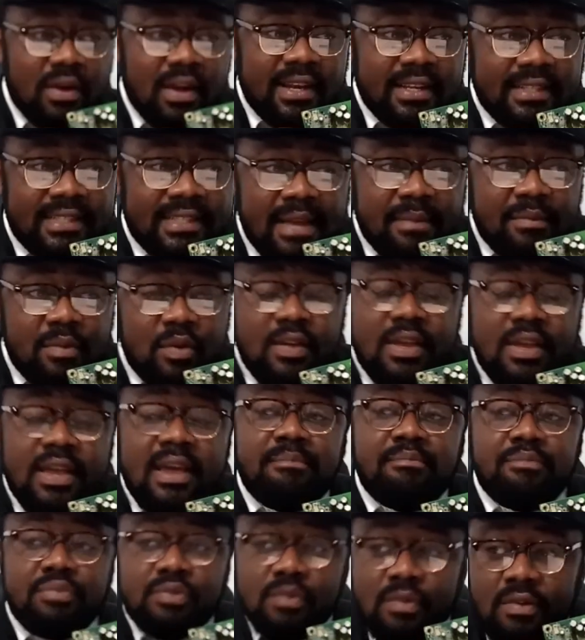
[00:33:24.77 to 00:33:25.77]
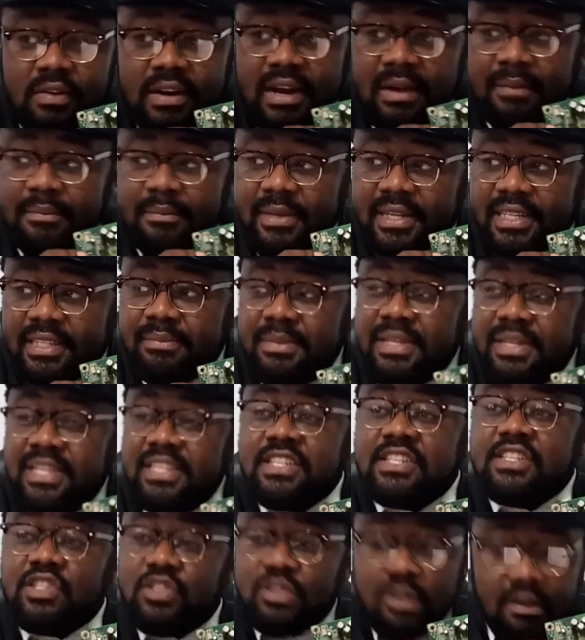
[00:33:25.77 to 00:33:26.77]
Anytime you hear program, it
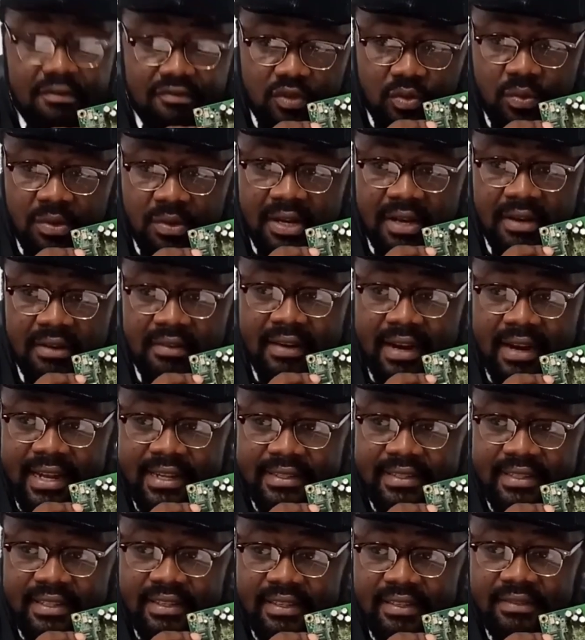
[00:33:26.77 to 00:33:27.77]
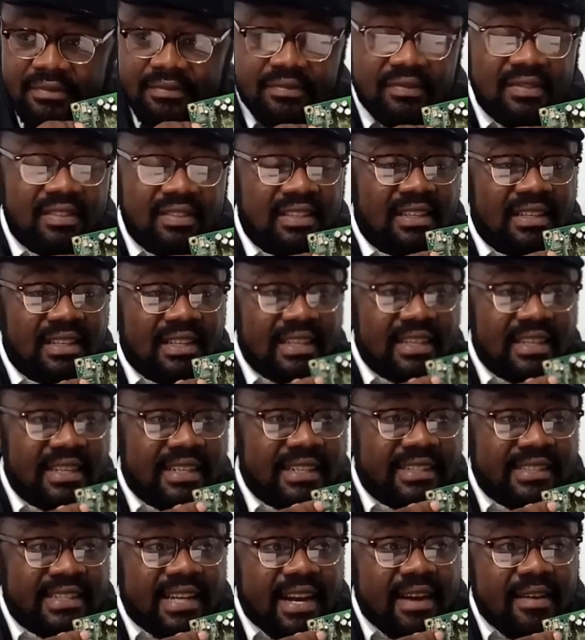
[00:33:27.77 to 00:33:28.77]
means software, right?
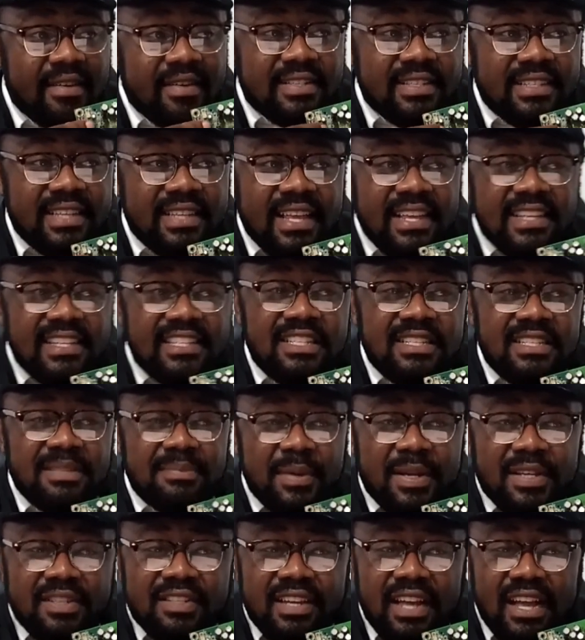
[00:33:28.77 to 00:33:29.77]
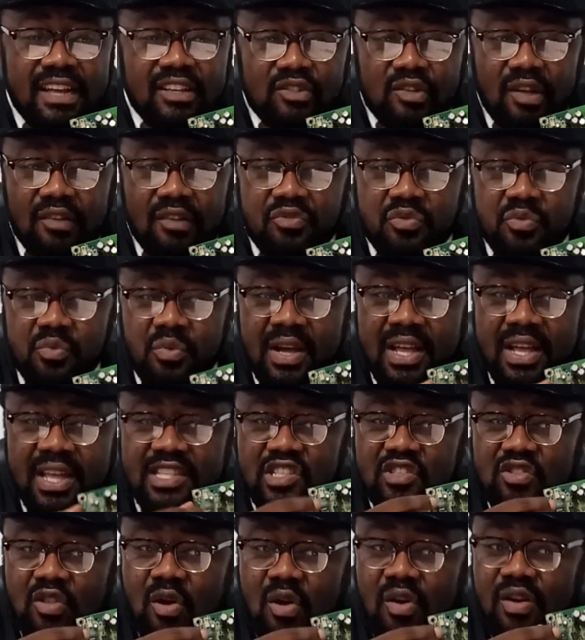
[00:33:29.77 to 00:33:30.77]
There is a special software
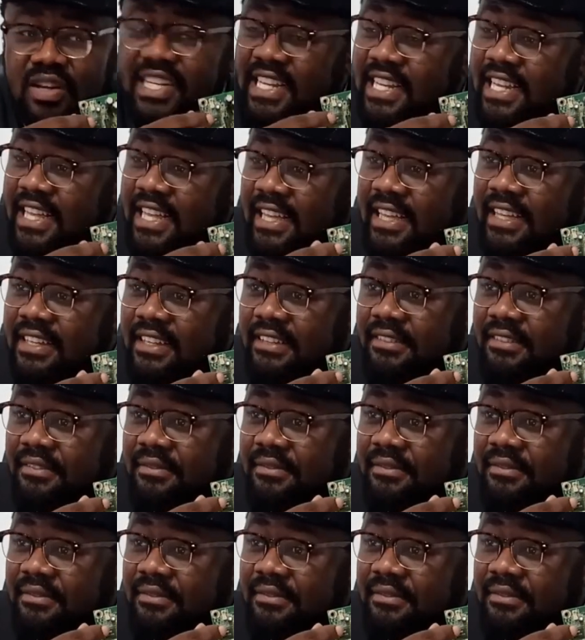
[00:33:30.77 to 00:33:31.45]
stored here.